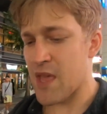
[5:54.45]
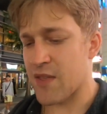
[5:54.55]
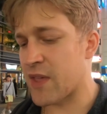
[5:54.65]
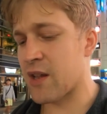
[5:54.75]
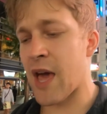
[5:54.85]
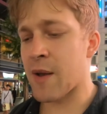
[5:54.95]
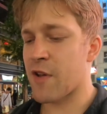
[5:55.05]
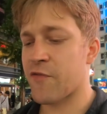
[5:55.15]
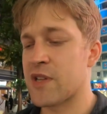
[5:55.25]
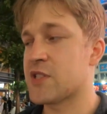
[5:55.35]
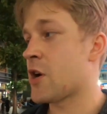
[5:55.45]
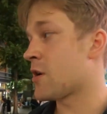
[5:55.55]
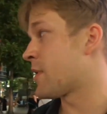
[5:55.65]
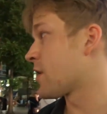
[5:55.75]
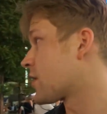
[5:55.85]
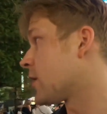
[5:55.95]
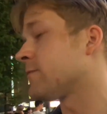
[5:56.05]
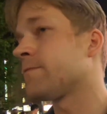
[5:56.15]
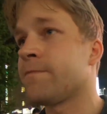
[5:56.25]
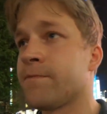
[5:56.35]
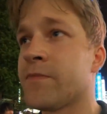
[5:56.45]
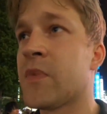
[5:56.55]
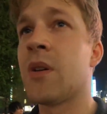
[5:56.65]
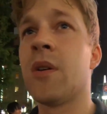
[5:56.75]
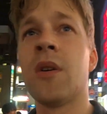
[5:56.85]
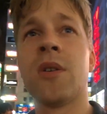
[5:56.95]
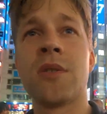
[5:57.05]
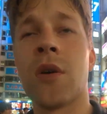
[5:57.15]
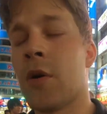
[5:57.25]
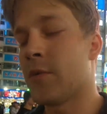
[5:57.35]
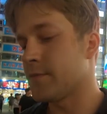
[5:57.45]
than a lot of my friends are in America. So,